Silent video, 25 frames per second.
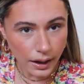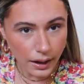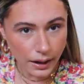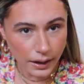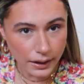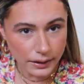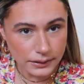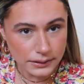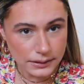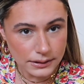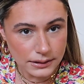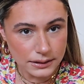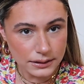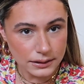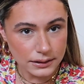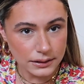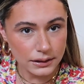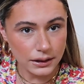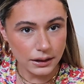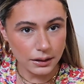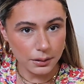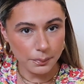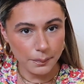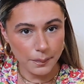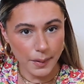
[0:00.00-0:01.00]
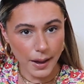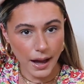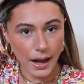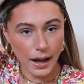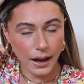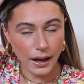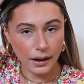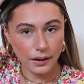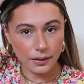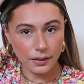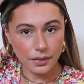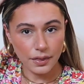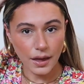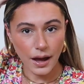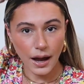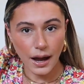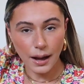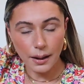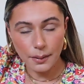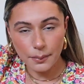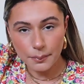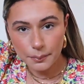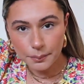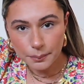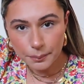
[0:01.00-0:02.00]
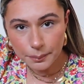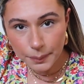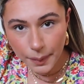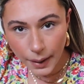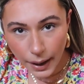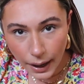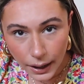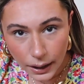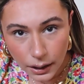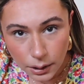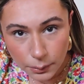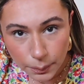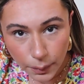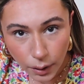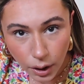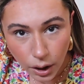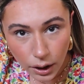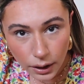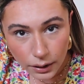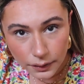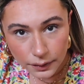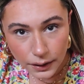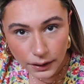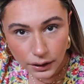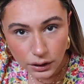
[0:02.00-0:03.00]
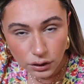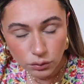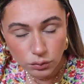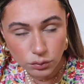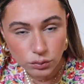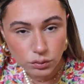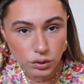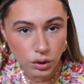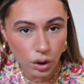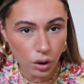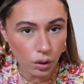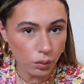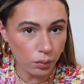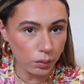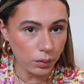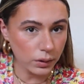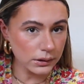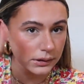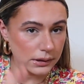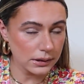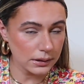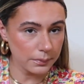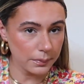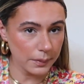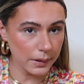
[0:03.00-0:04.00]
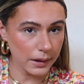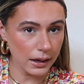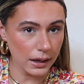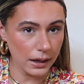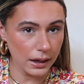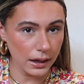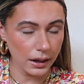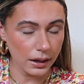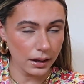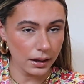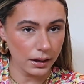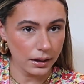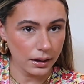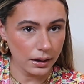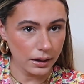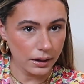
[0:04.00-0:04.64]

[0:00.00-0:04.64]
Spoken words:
and slick back that back part that you don't want to be